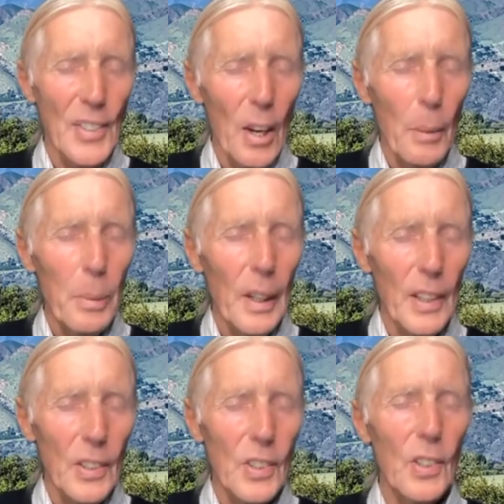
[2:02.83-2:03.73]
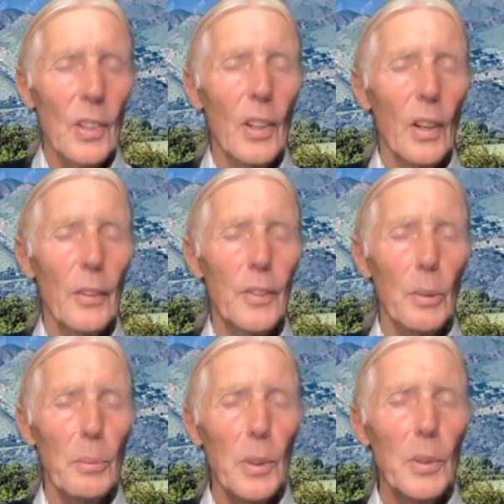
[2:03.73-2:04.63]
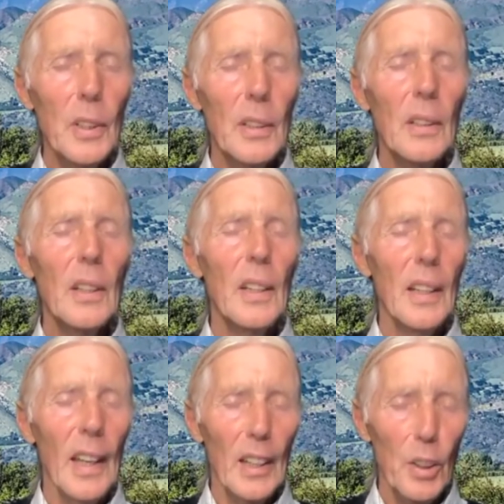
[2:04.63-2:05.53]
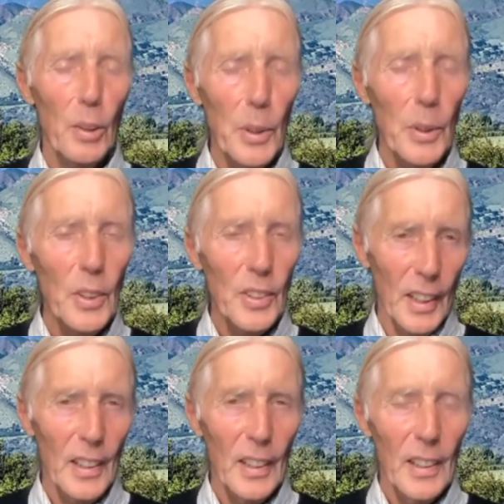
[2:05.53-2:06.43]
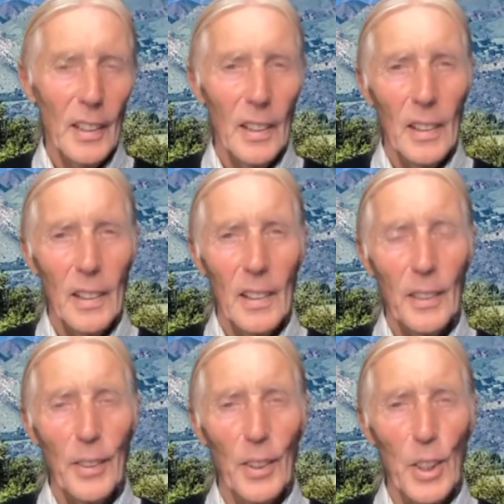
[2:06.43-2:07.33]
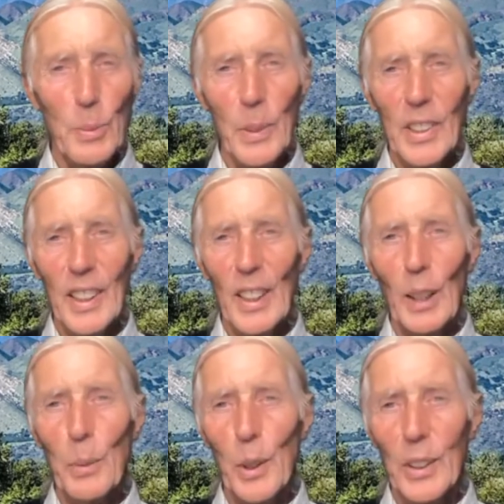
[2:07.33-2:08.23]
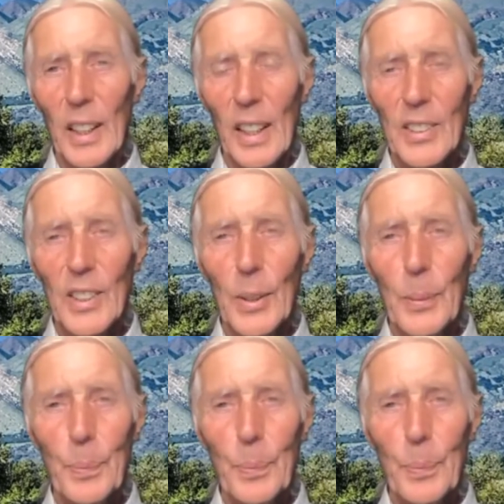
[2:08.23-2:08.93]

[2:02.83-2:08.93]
our place of communion and community for this particular broadcast.